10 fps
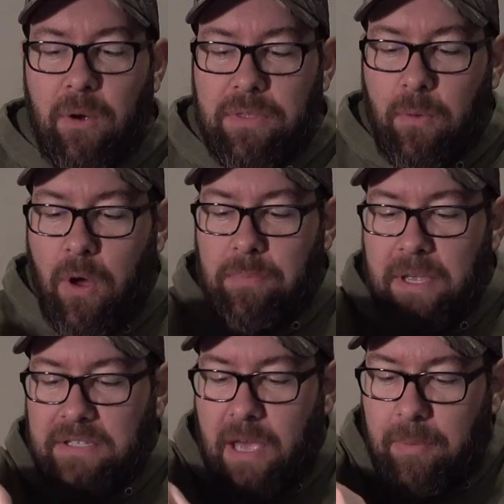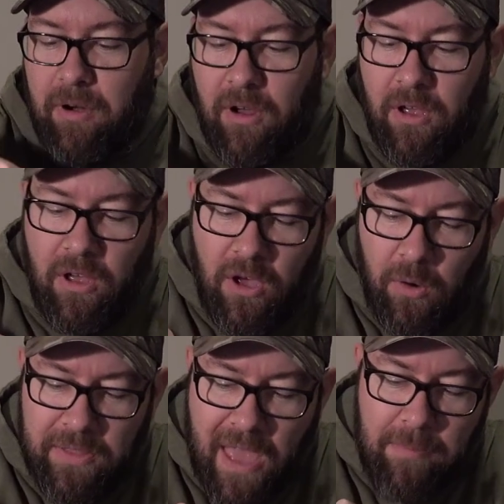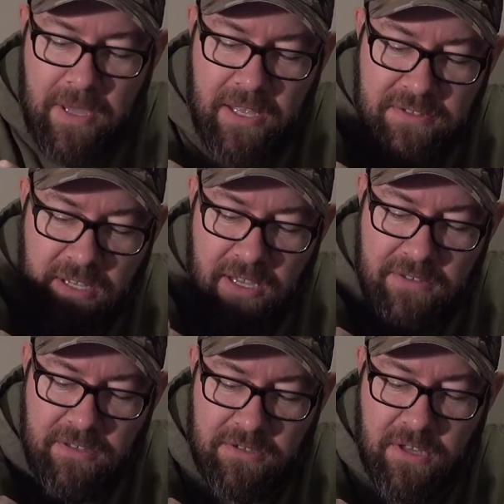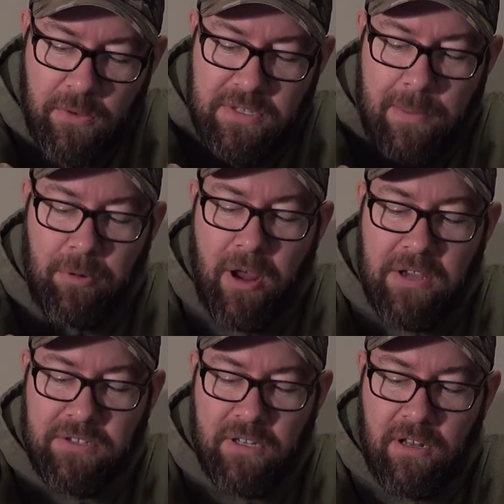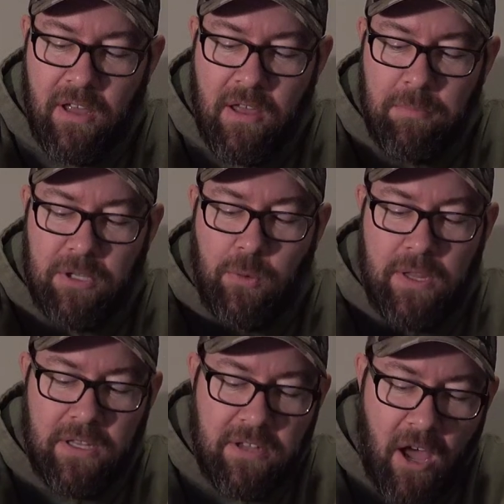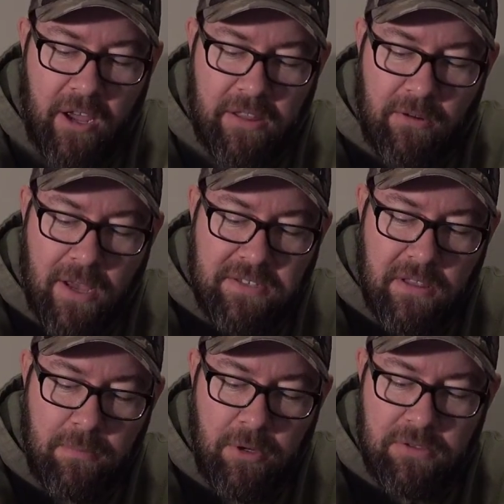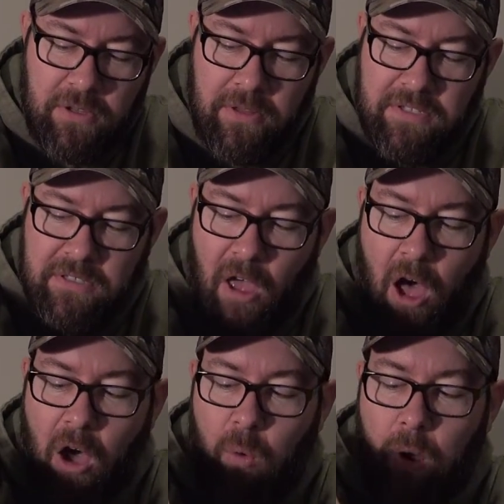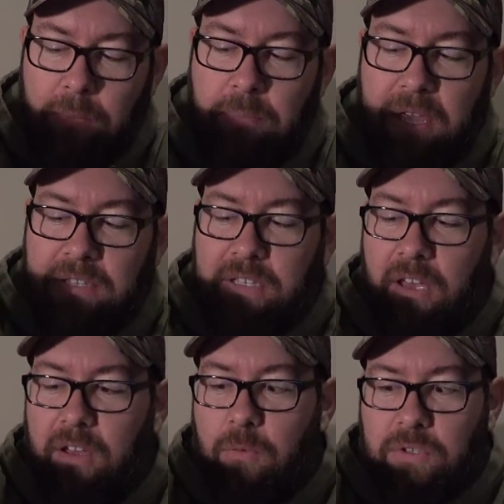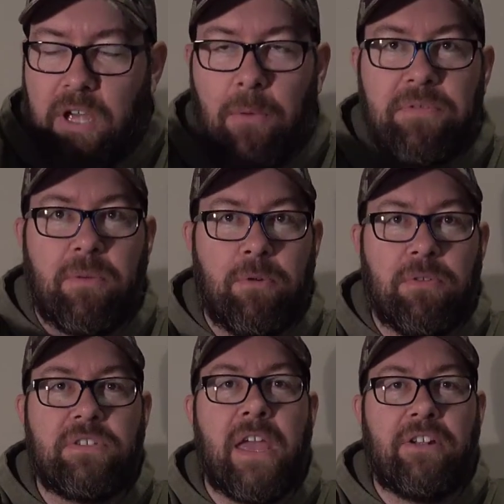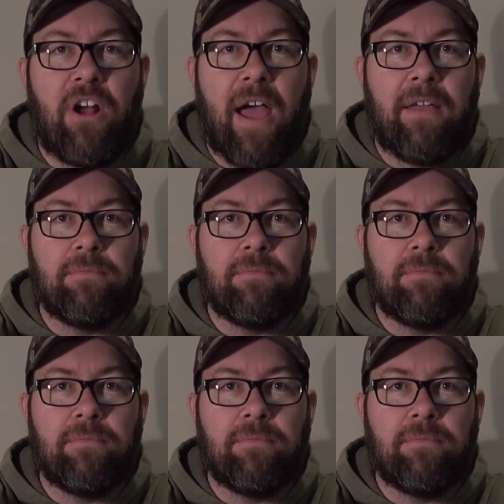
with a one-piece upper, what that means is there's no separation between the tongue and the rest of the boot, so this is all one piece, which helps the boot stay dry.